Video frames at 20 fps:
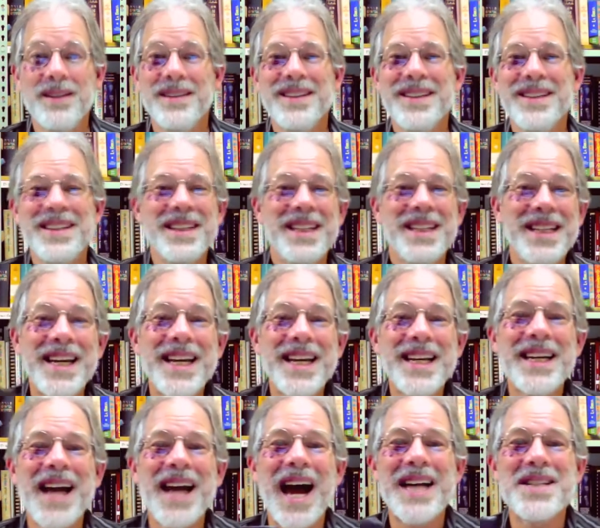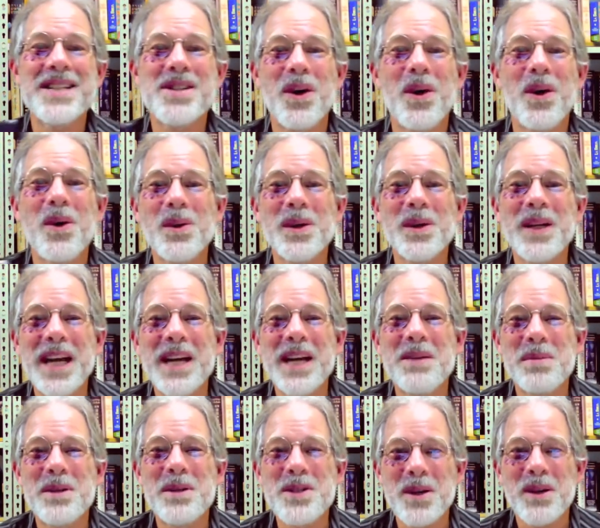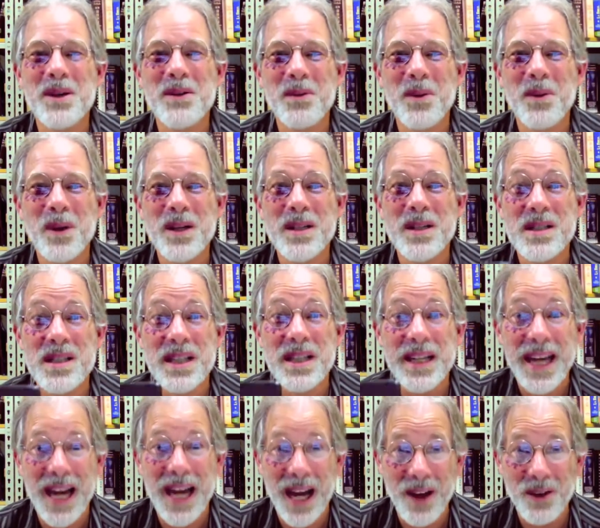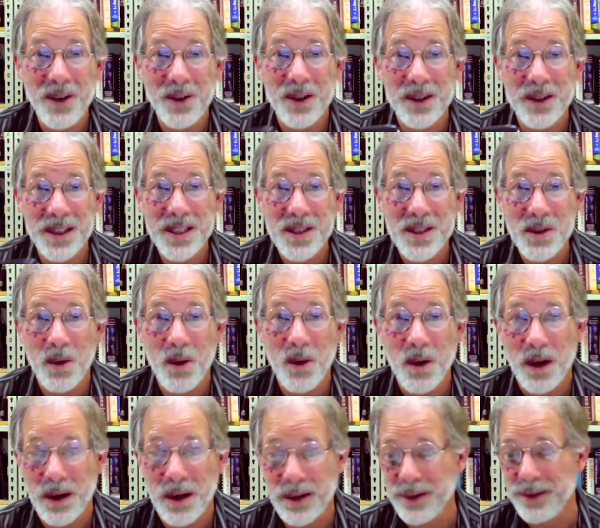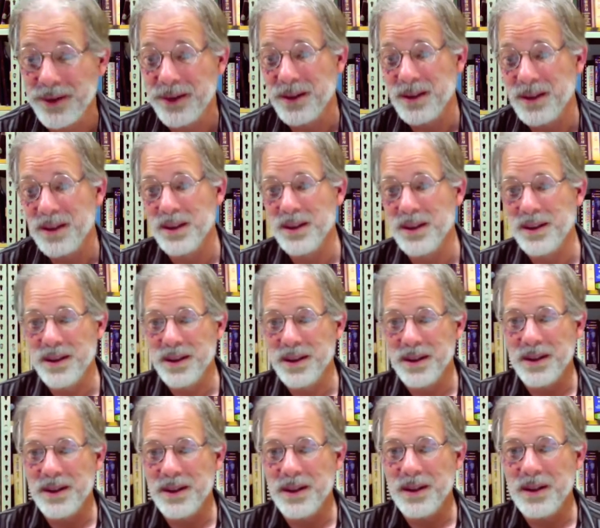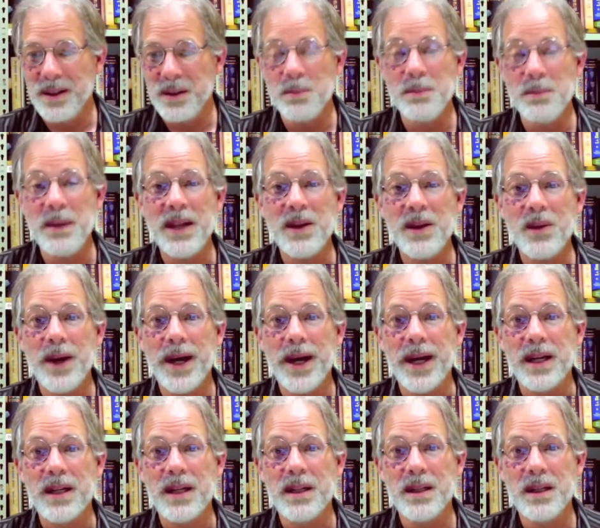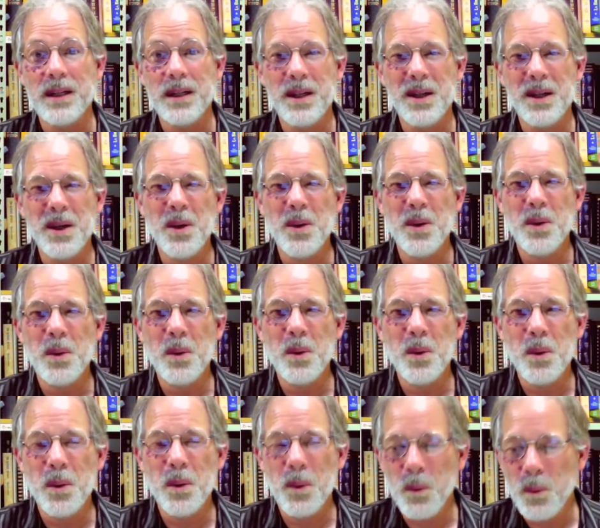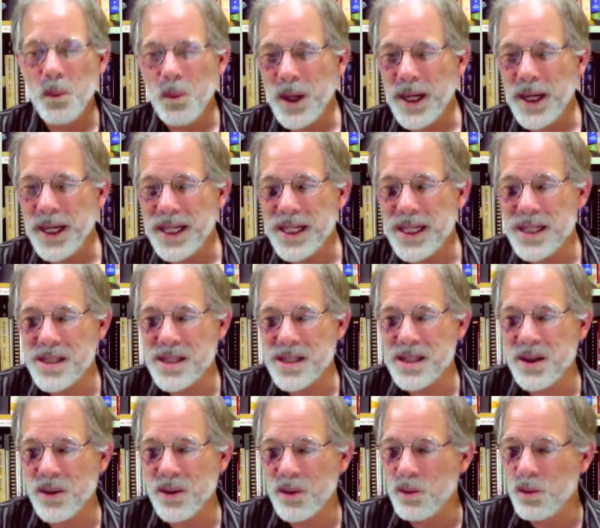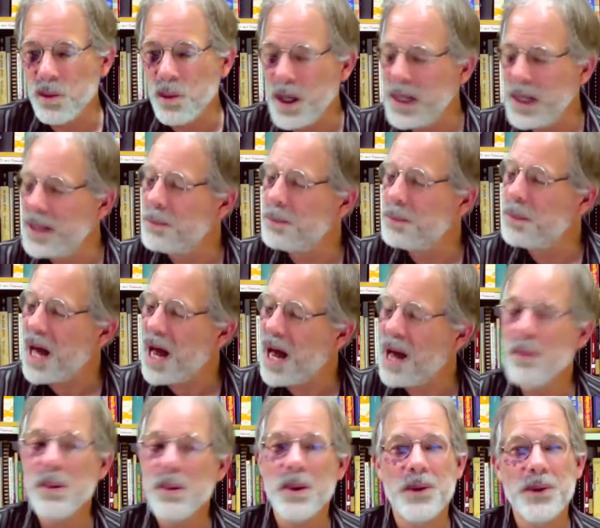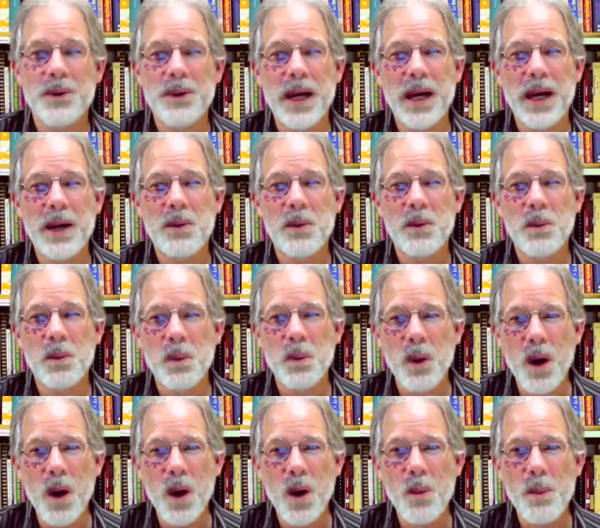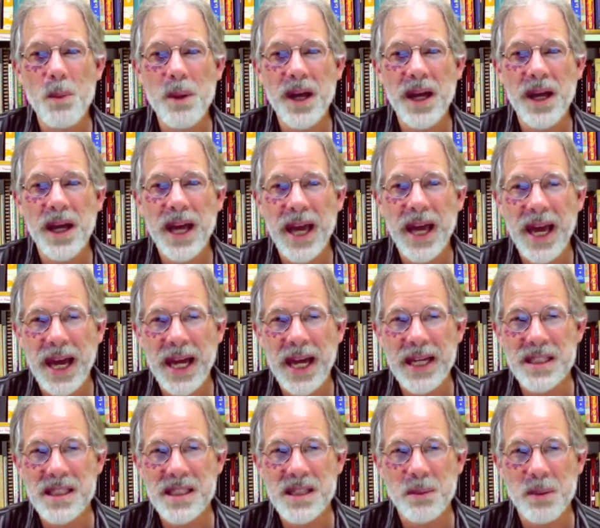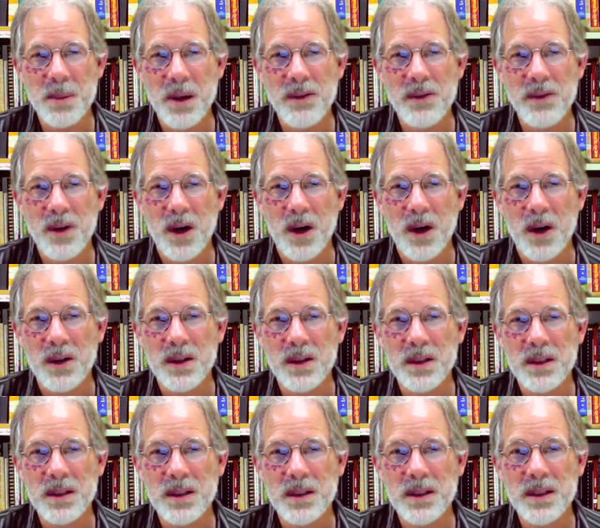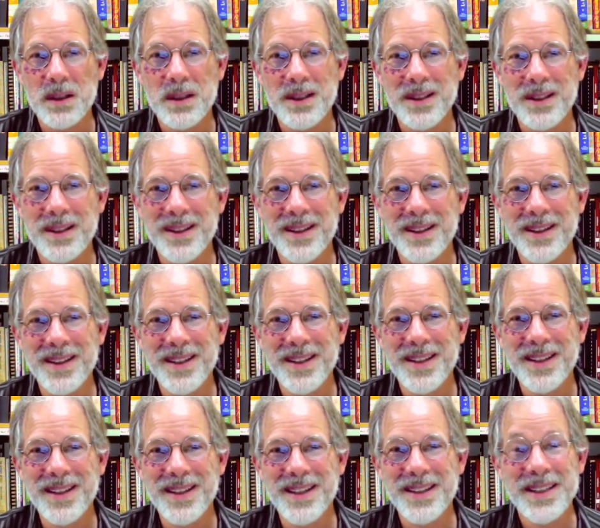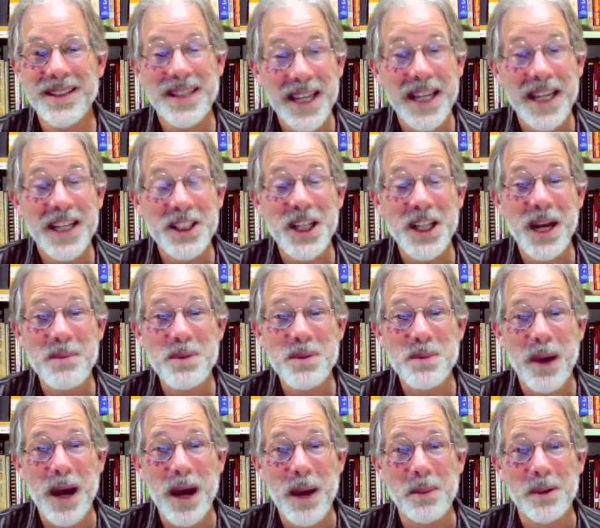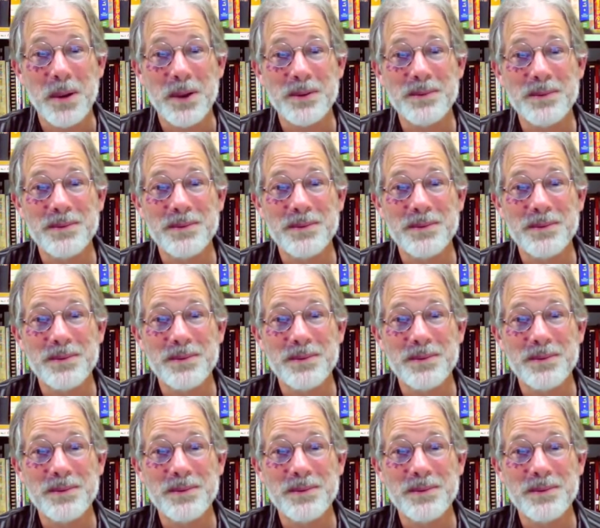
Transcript: You need God's holy and preserved words to counter this whore. By the way, what is the one Bible that Rome hates above all? The King James Bible.